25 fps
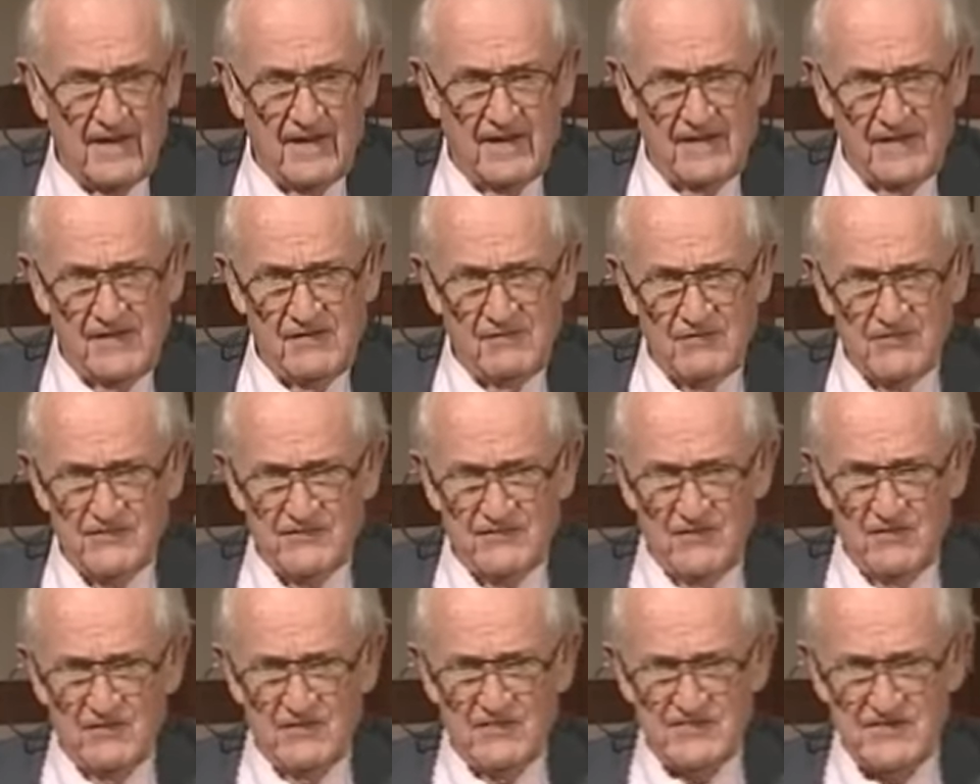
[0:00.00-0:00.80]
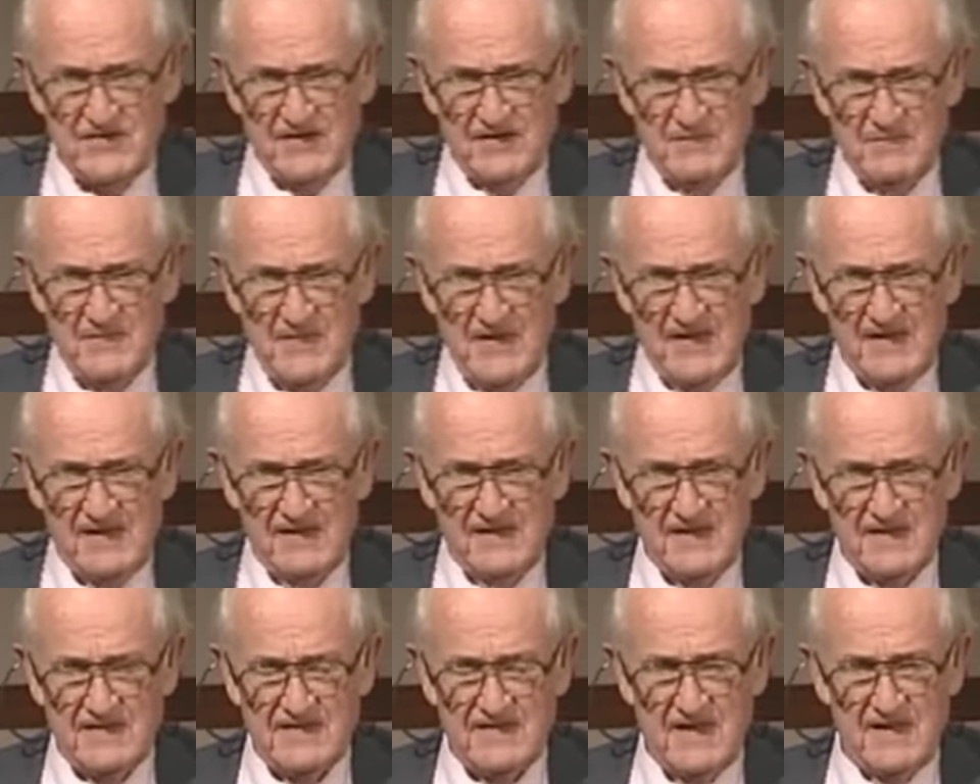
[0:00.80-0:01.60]
and he was focusing
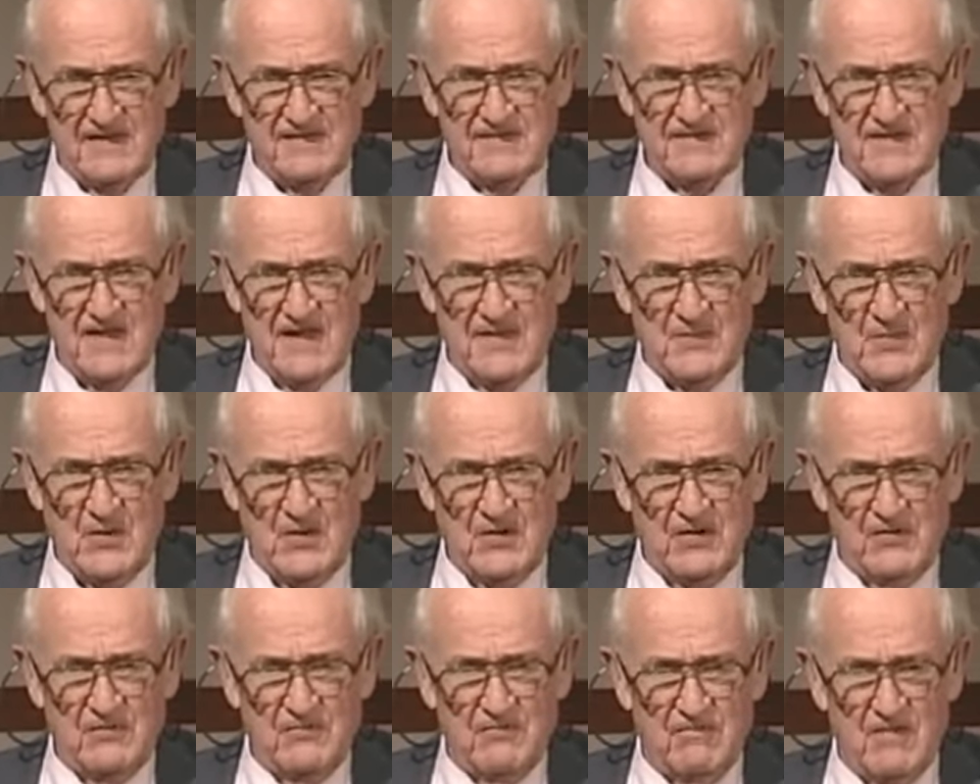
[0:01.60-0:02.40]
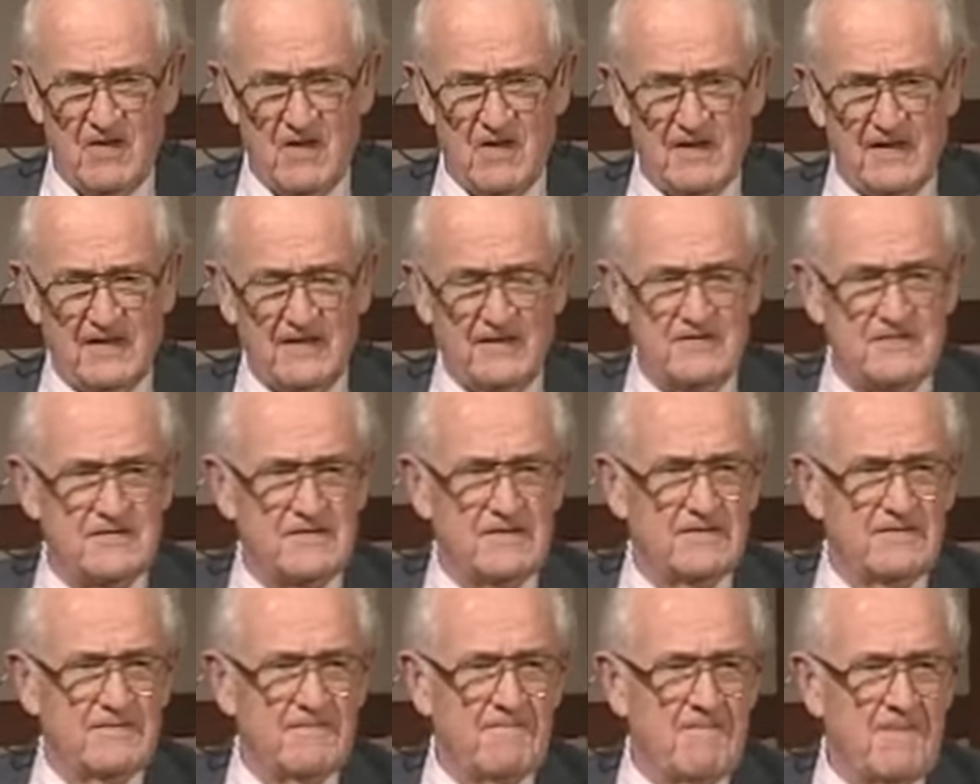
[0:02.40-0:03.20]
mainly at that time on
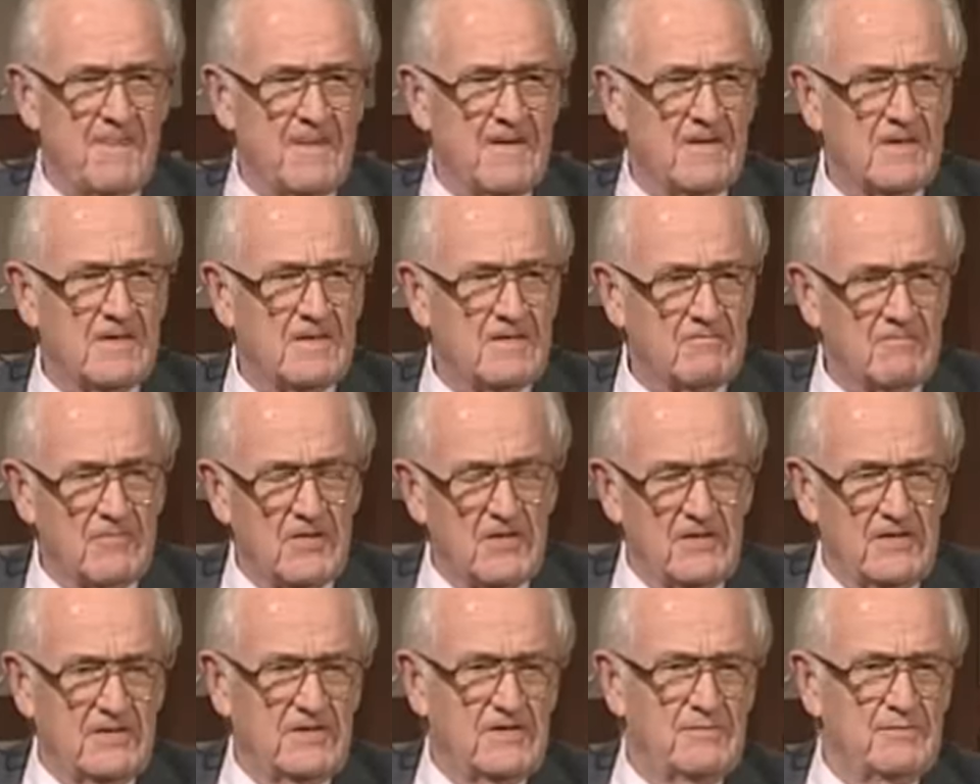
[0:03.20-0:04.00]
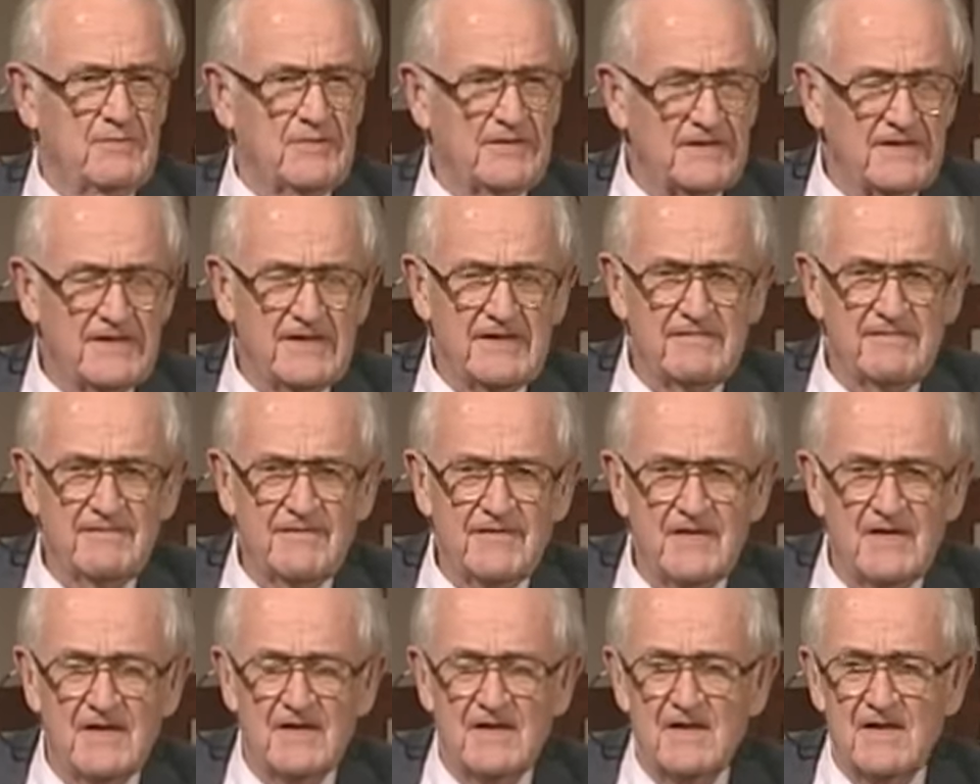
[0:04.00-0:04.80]
neurotics, but in the
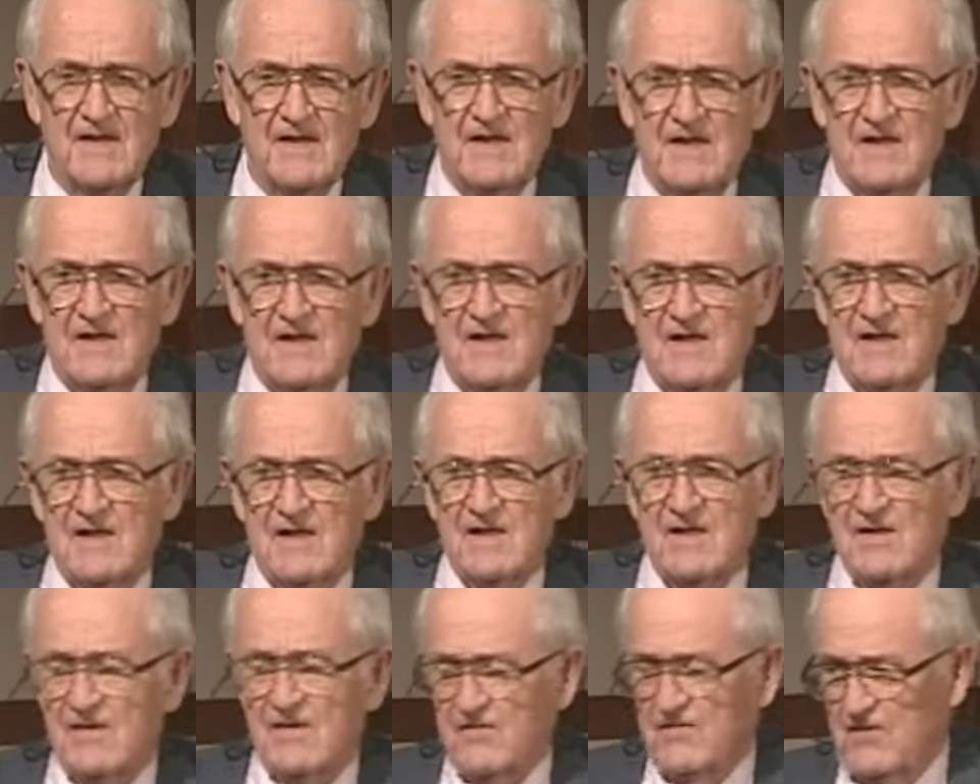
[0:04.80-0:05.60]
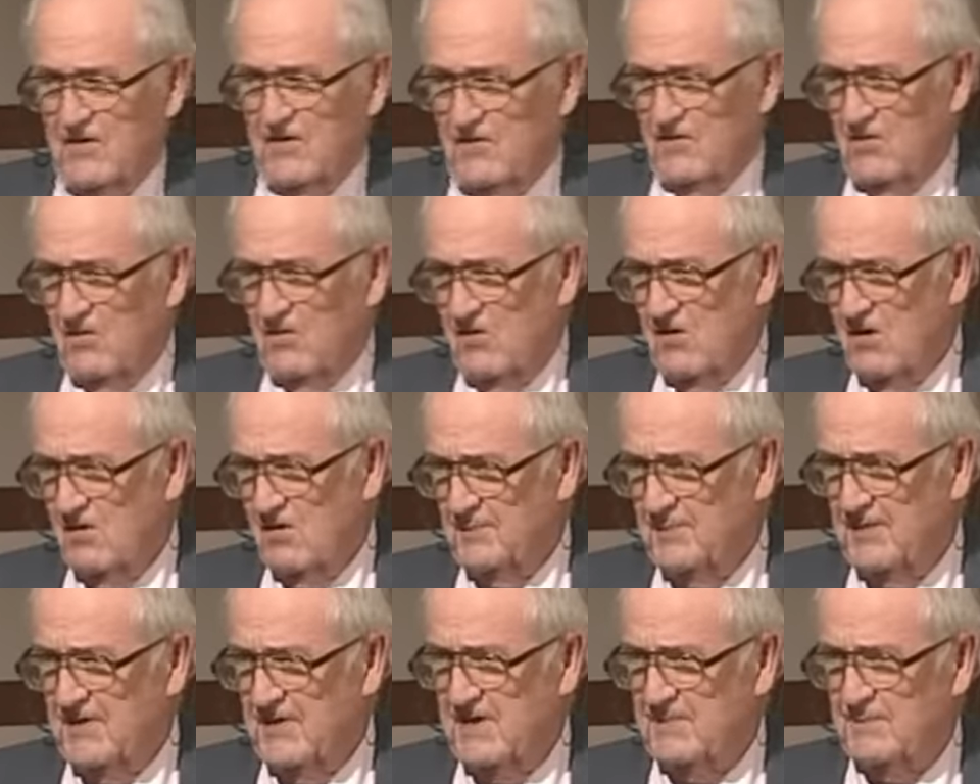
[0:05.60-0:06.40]
belief that
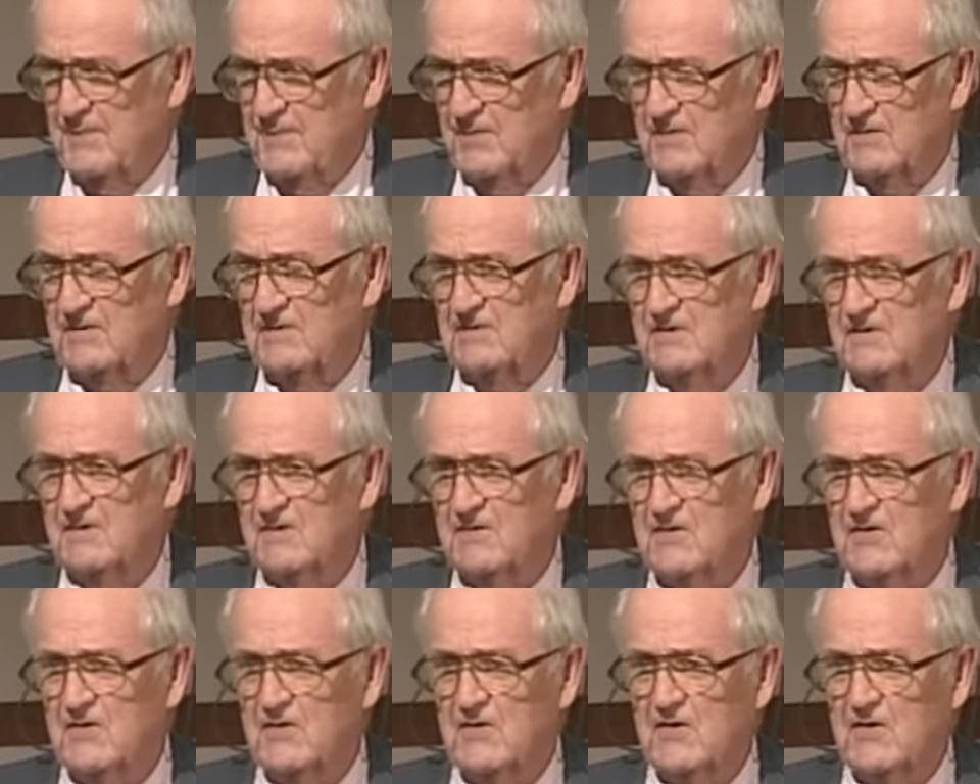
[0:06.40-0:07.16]
all people